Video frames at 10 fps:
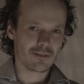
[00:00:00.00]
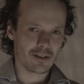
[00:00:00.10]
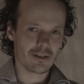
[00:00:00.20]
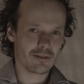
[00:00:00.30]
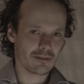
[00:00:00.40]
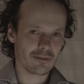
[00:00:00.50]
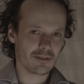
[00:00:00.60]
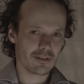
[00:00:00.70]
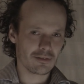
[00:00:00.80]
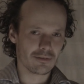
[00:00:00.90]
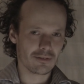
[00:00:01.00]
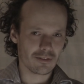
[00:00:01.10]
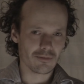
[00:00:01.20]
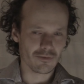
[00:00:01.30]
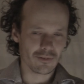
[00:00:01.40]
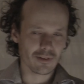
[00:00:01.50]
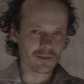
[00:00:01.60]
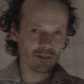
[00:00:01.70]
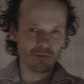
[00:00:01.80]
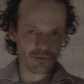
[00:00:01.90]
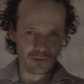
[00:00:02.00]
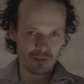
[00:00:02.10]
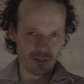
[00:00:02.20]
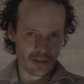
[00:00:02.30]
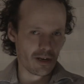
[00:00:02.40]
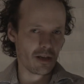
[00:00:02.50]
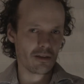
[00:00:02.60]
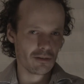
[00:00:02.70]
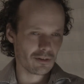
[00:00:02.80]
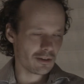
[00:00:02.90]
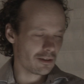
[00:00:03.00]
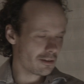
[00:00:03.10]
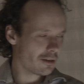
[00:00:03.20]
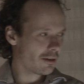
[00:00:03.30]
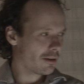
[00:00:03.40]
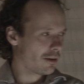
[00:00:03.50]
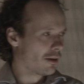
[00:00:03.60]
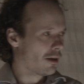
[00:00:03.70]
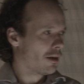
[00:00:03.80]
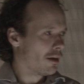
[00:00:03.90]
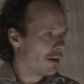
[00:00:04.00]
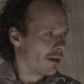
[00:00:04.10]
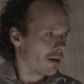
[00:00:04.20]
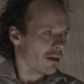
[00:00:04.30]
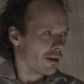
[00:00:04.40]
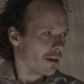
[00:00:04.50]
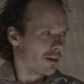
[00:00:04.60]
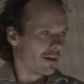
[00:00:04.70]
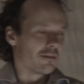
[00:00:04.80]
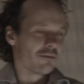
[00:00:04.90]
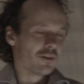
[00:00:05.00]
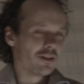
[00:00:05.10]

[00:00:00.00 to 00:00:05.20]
Okay. Yeah. This is the first technique. Okay. Again.